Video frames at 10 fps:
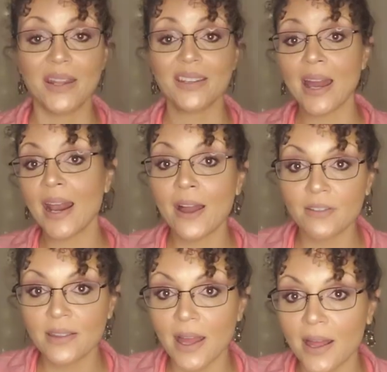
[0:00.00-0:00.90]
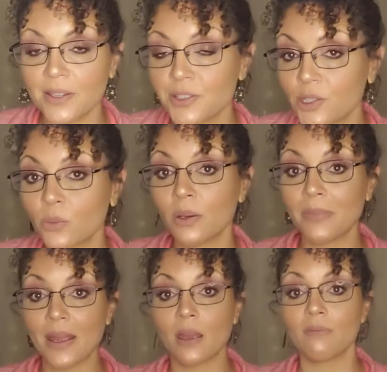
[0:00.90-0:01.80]
And not having that answer would
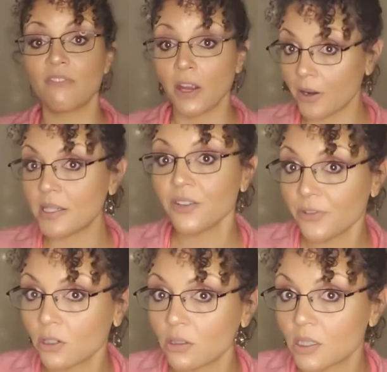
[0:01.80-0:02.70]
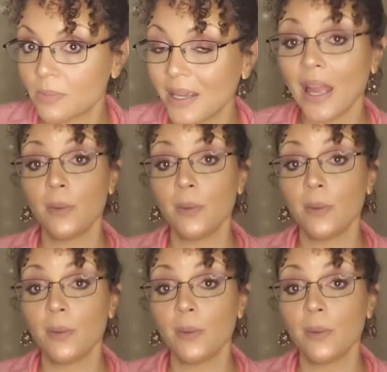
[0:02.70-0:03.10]
make it very difficult to be